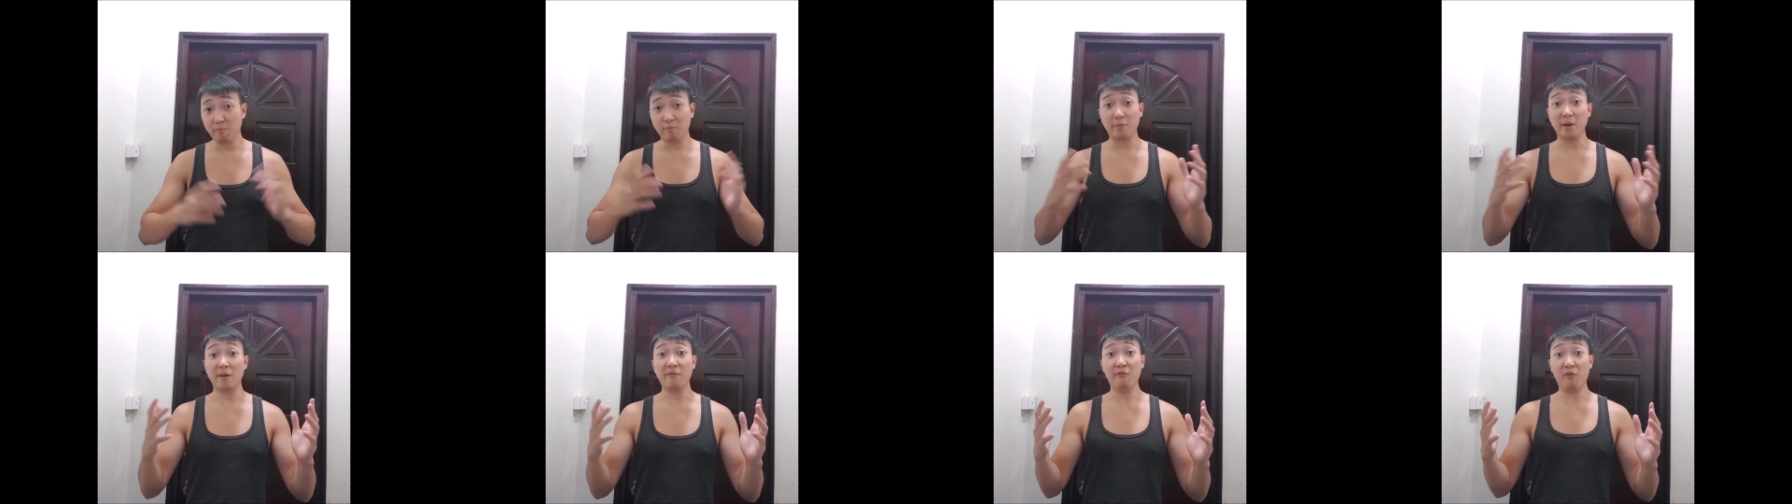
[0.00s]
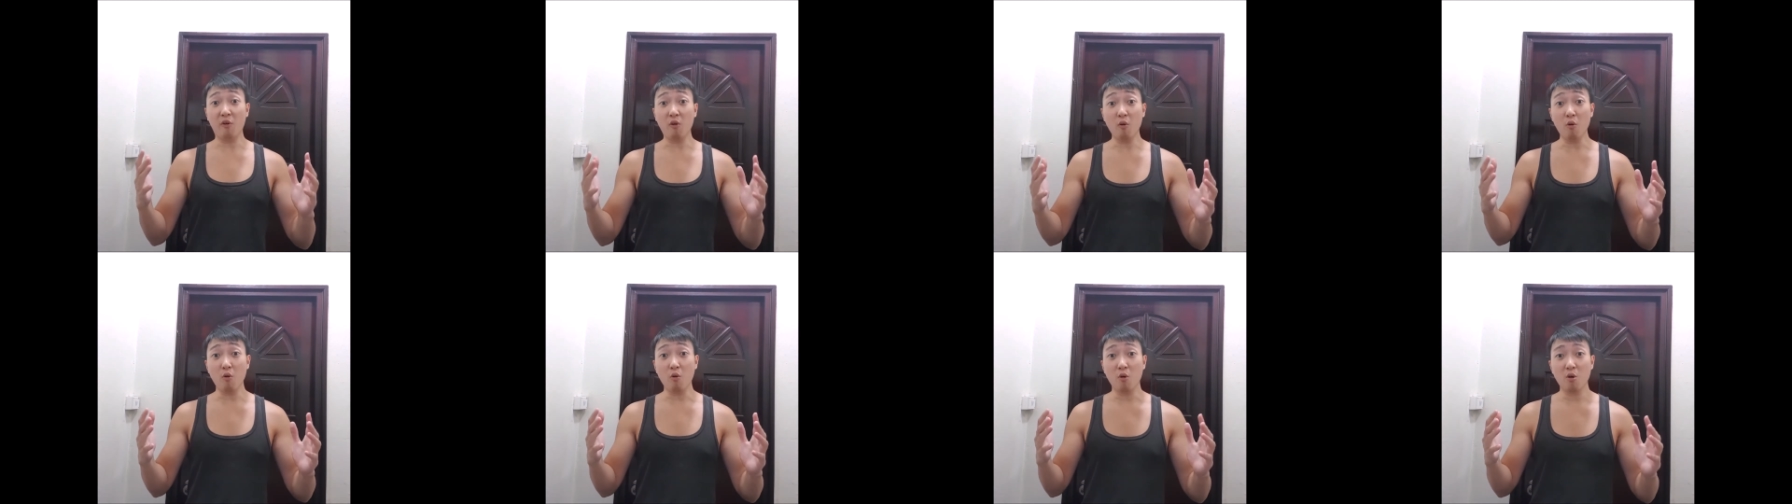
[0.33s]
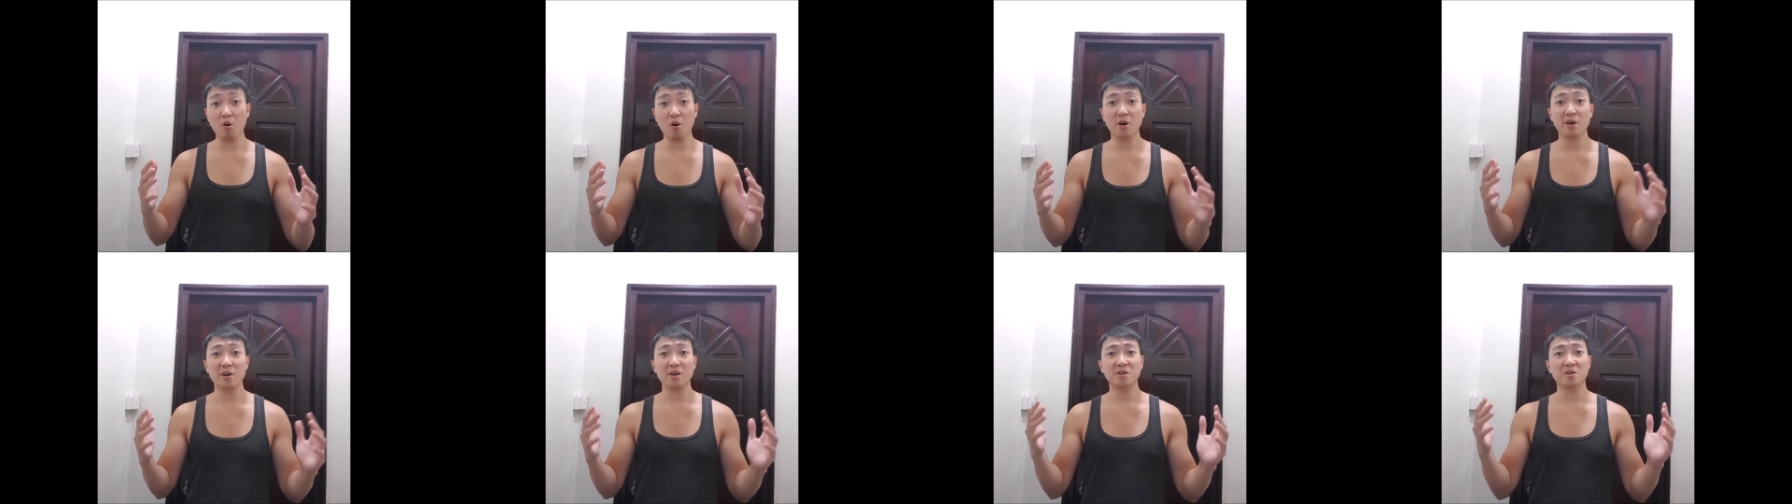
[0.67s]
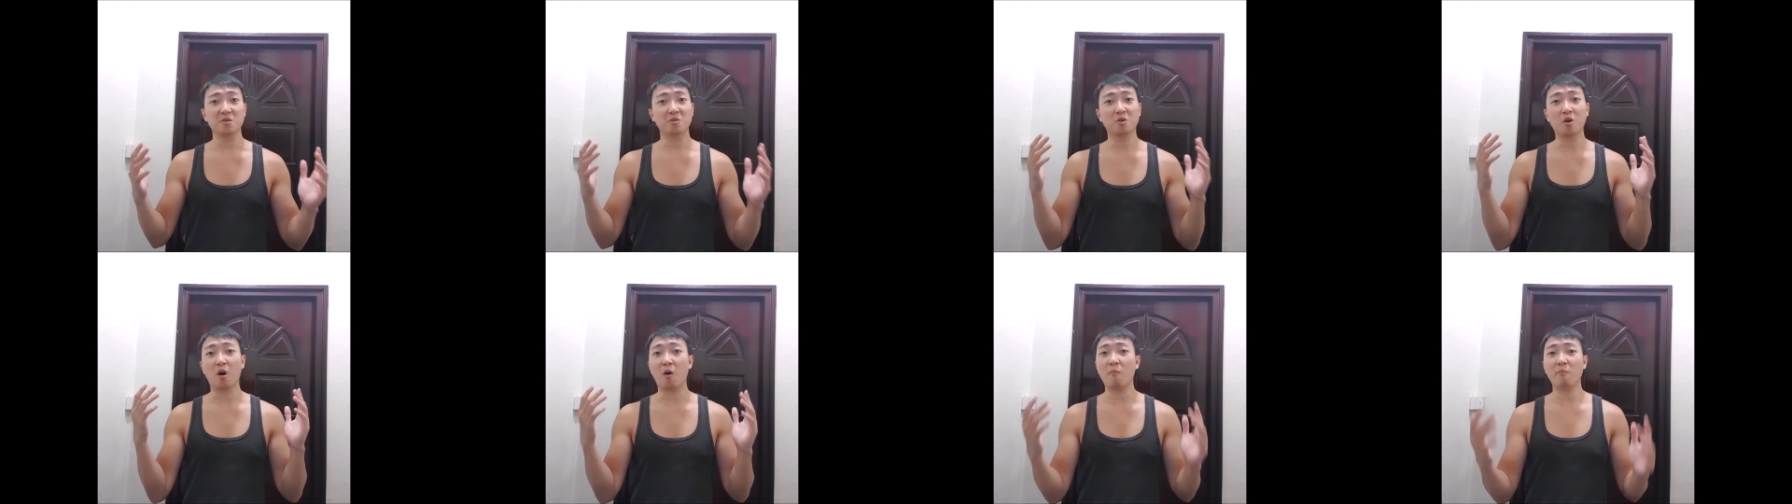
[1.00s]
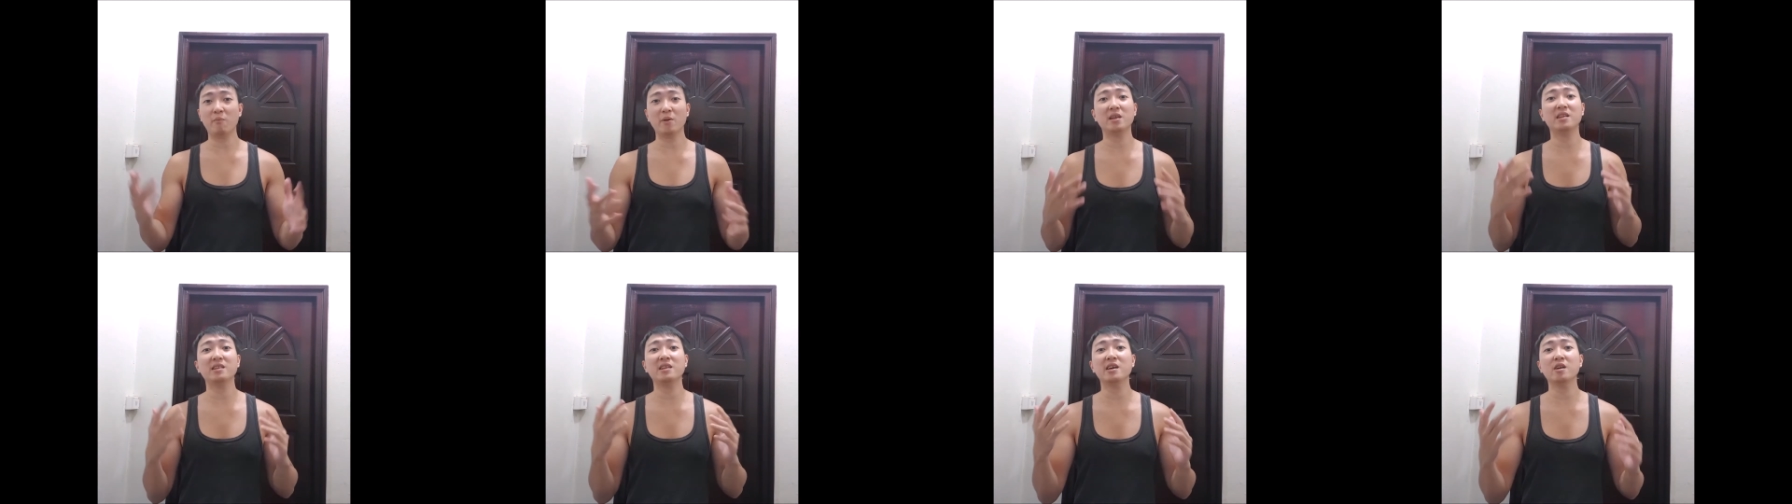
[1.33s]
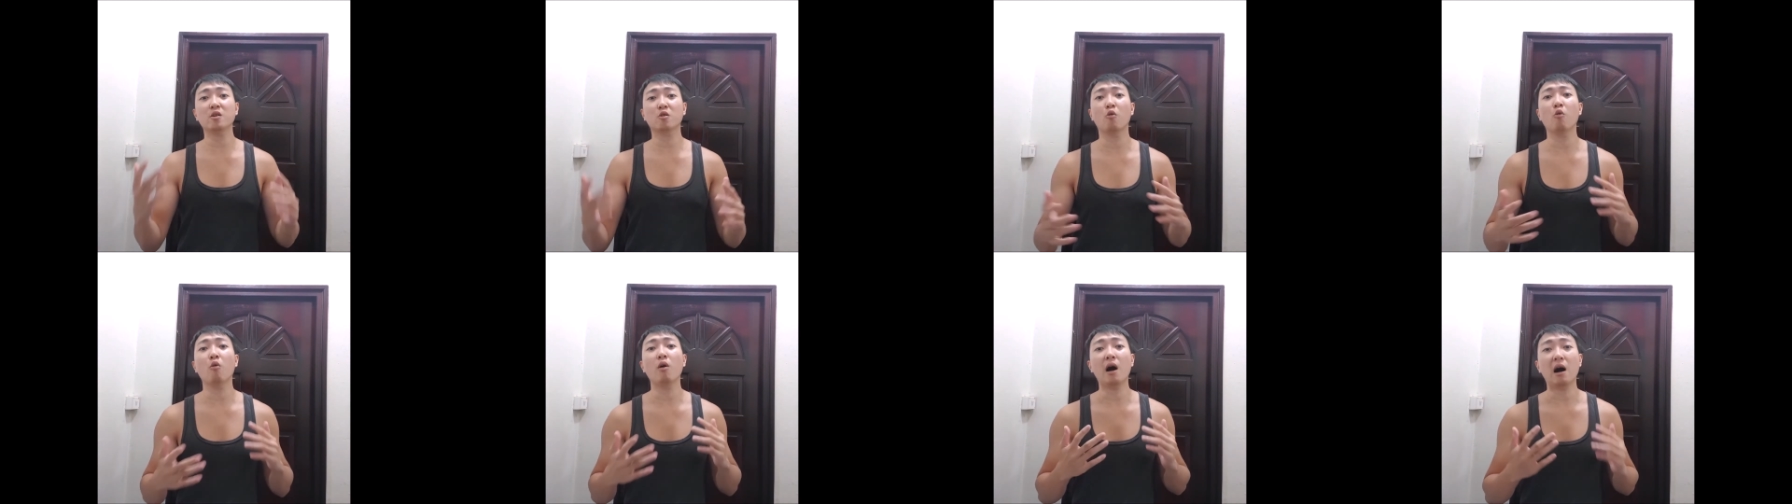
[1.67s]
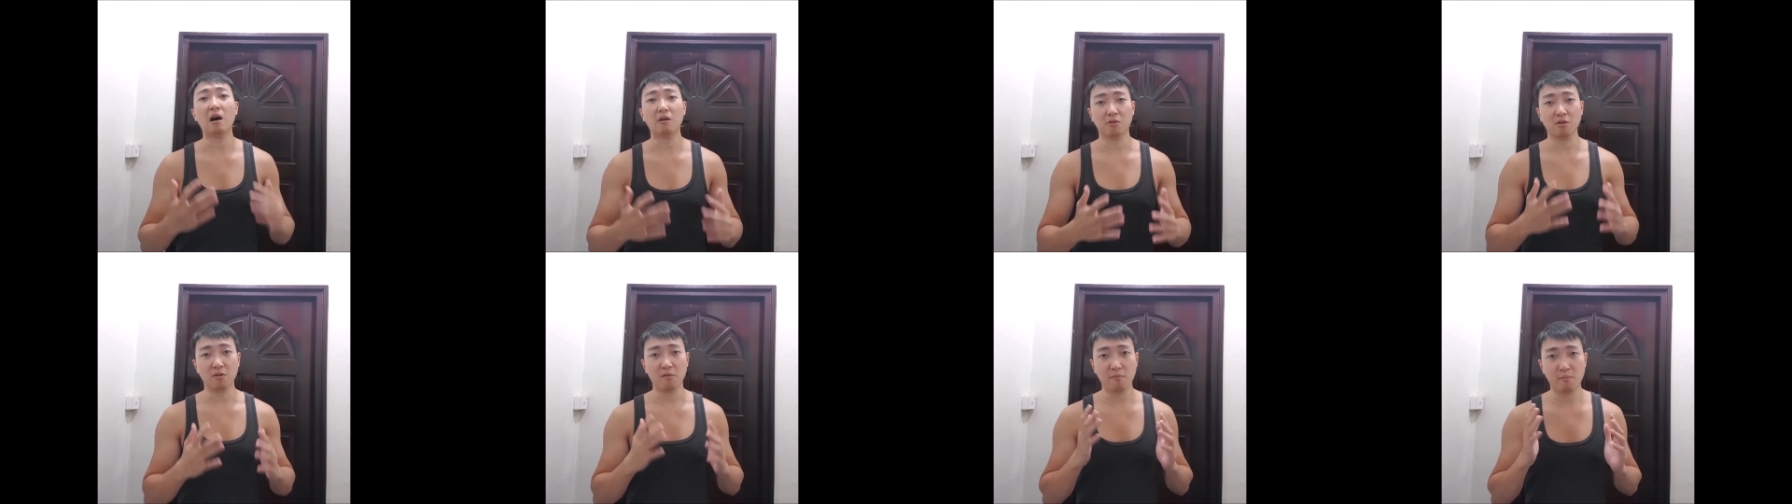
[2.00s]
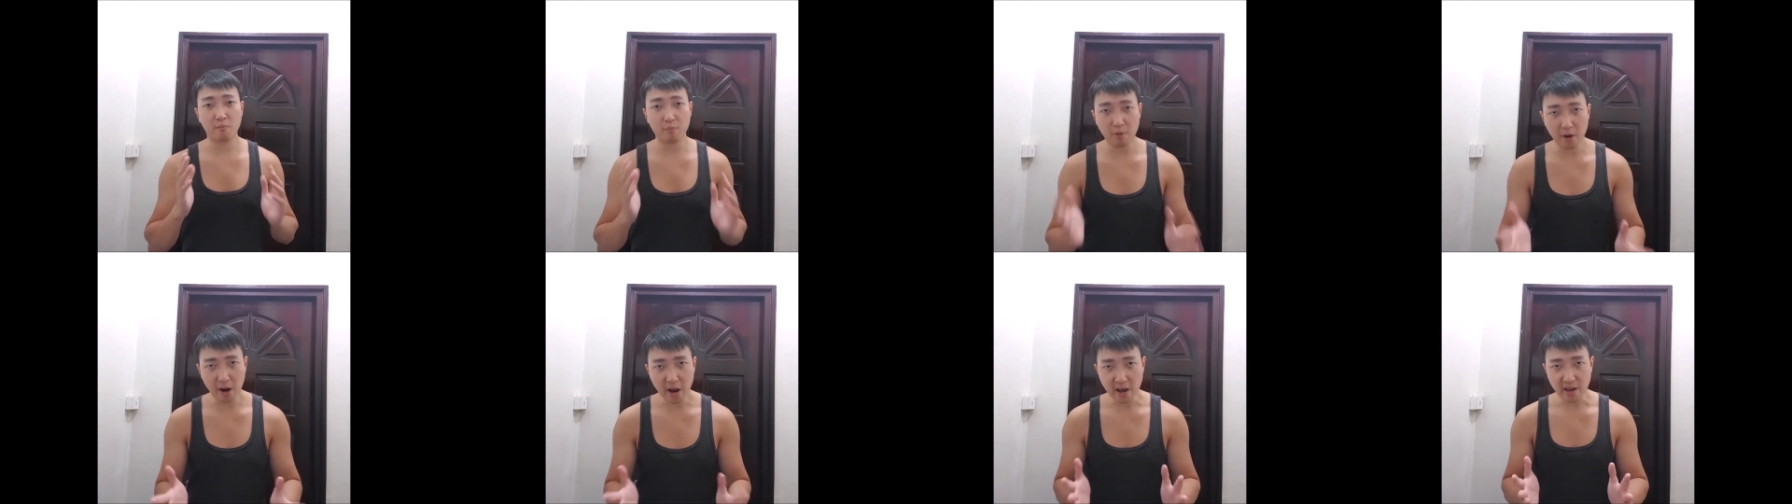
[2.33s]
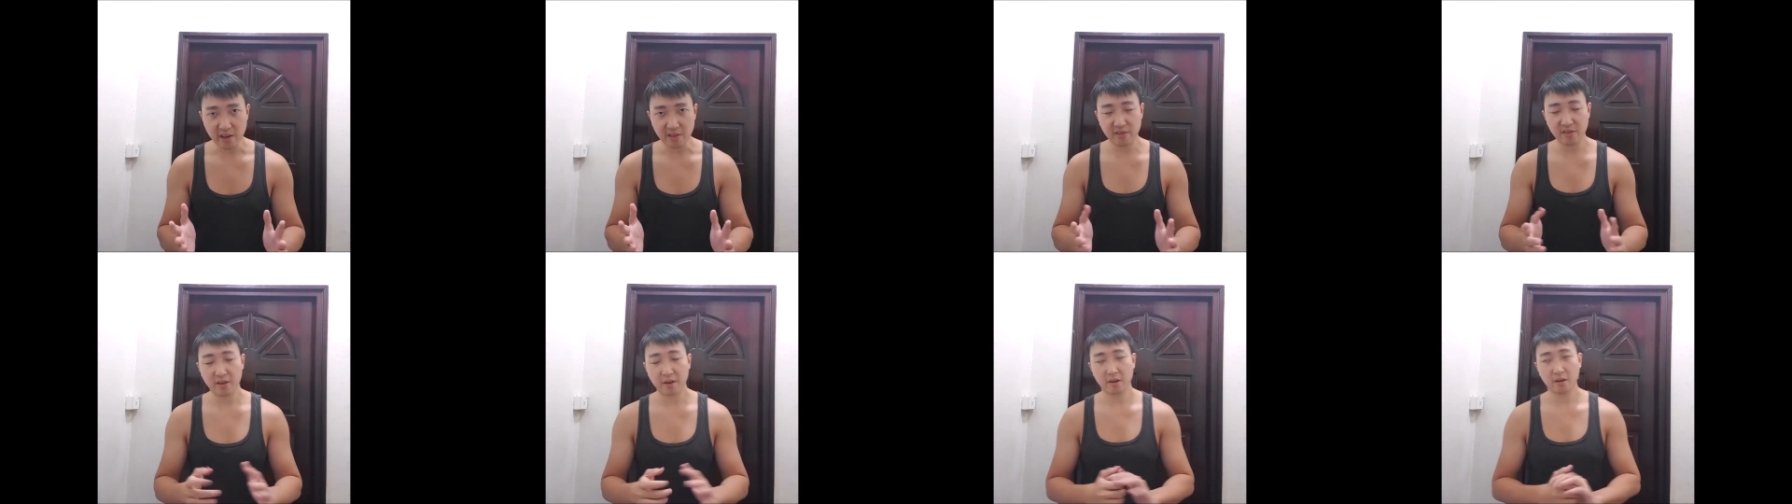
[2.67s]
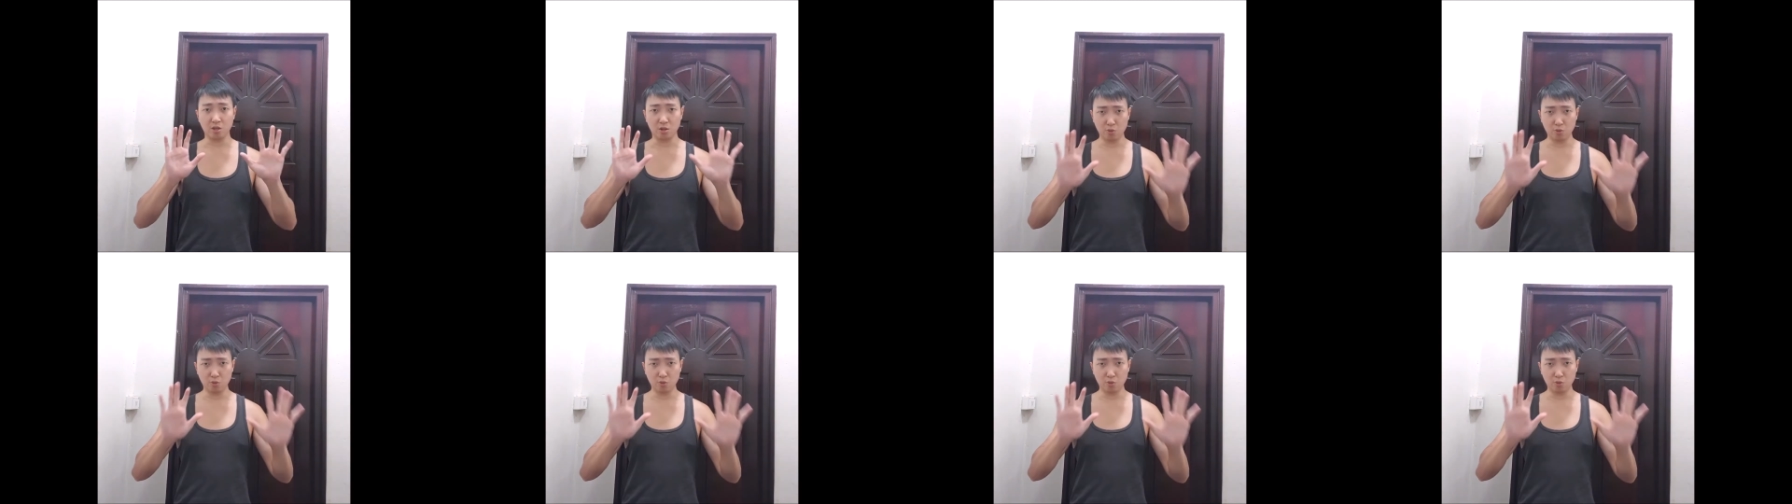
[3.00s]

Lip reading: before you completely go out of breath.